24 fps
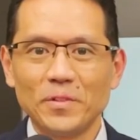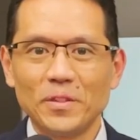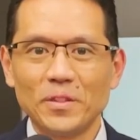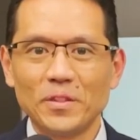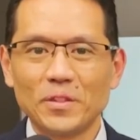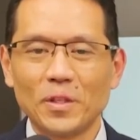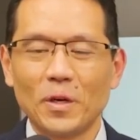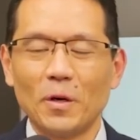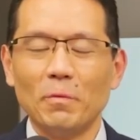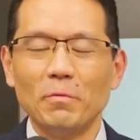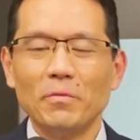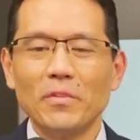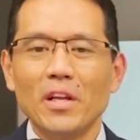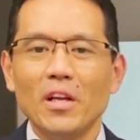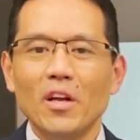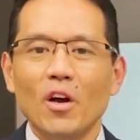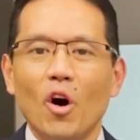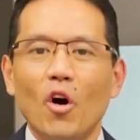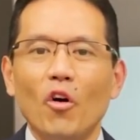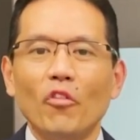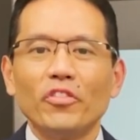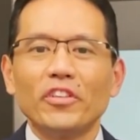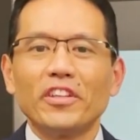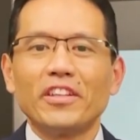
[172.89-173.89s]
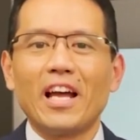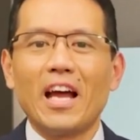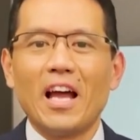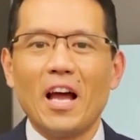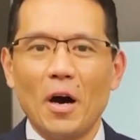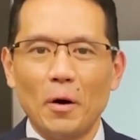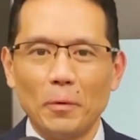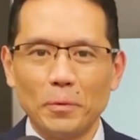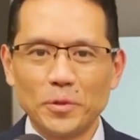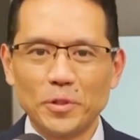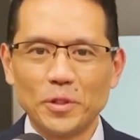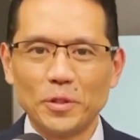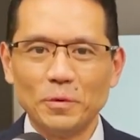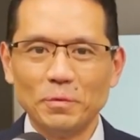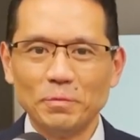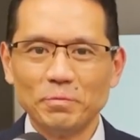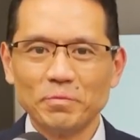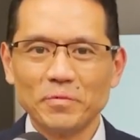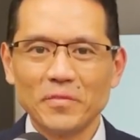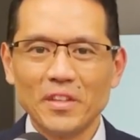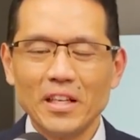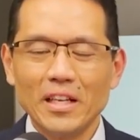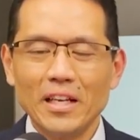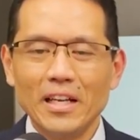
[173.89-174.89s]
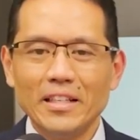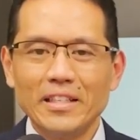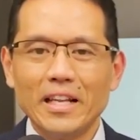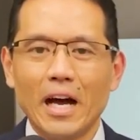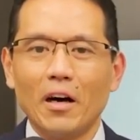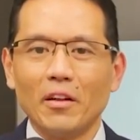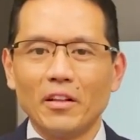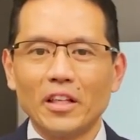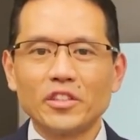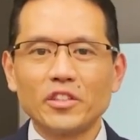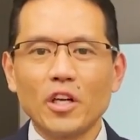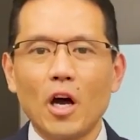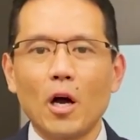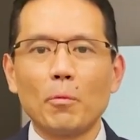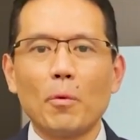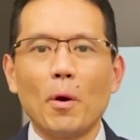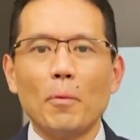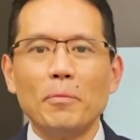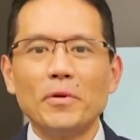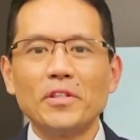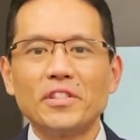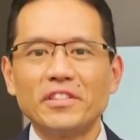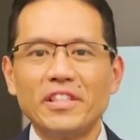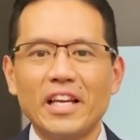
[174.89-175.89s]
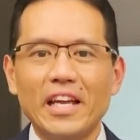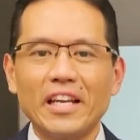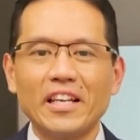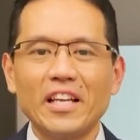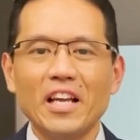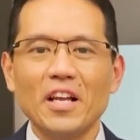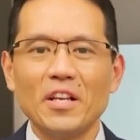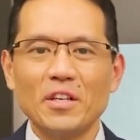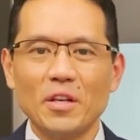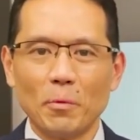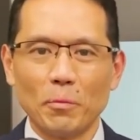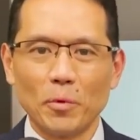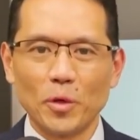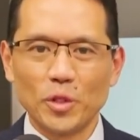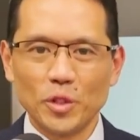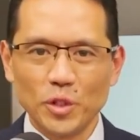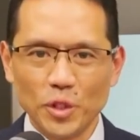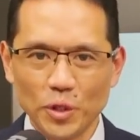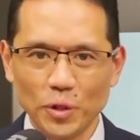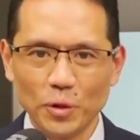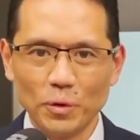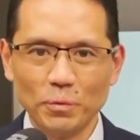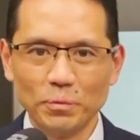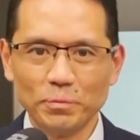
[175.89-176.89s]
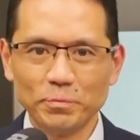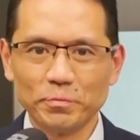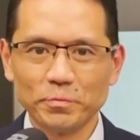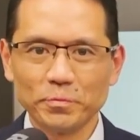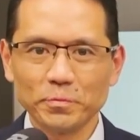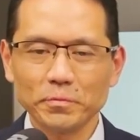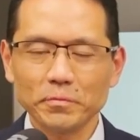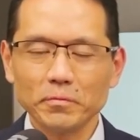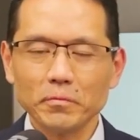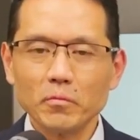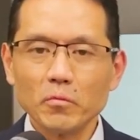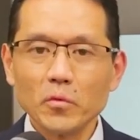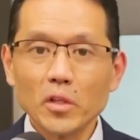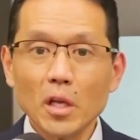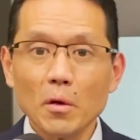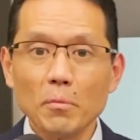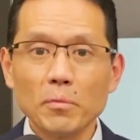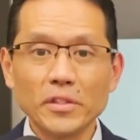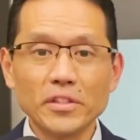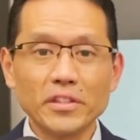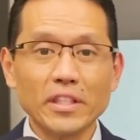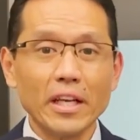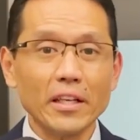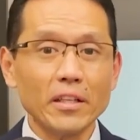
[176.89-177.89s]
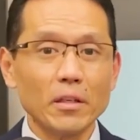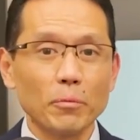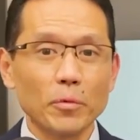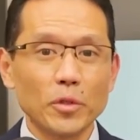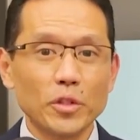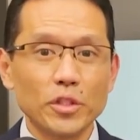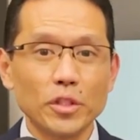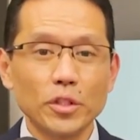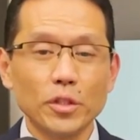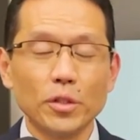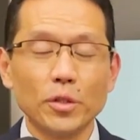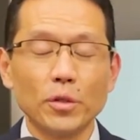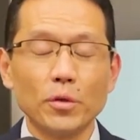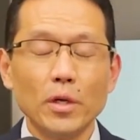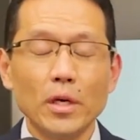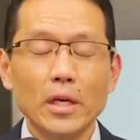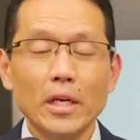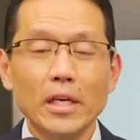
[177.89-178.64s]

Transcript: So hopefully that helps you. Now, let's talk about mistake number 2. Mistake number 2